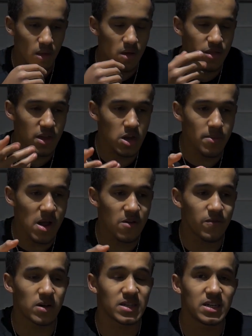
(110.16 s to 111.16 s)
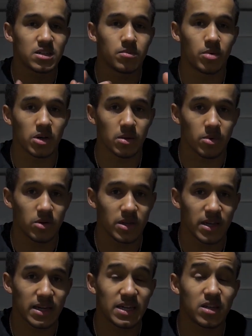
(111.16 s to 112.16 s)
thinking about it first, he is a bodybuilder,
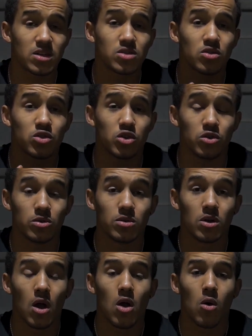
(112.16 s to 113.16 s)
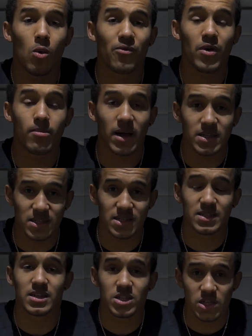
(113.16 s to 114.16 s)
yeah? He does not do 1 rep
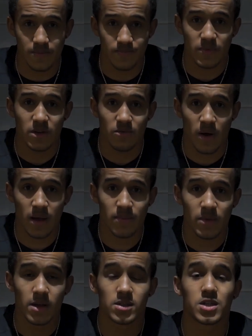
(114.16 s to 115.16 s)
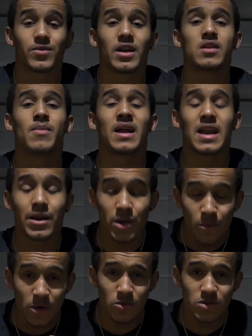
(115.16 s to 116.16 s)
maxes in the gym, right? Surrounded by
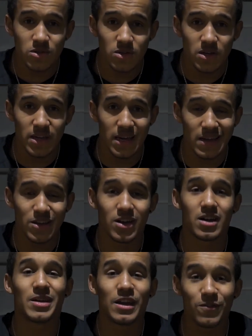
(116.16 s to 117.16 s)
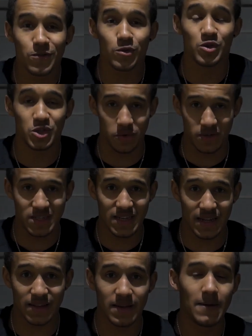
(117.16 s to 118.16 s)
Larry Wills, yeah, you're gonna be influenced, you
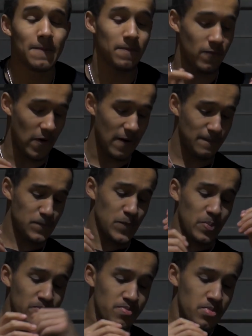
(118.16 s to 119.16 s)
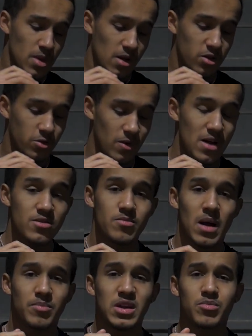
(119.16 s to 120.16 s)
understand, right? Surrounded
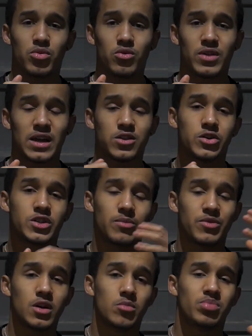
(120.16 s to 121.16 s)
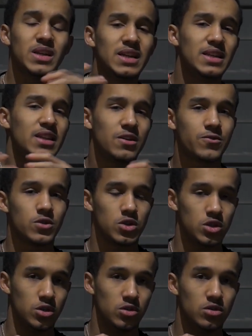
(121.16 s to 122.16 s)
by people that do something completely different
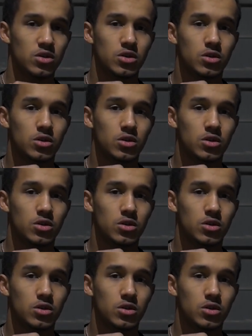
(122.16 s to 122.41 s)
to you,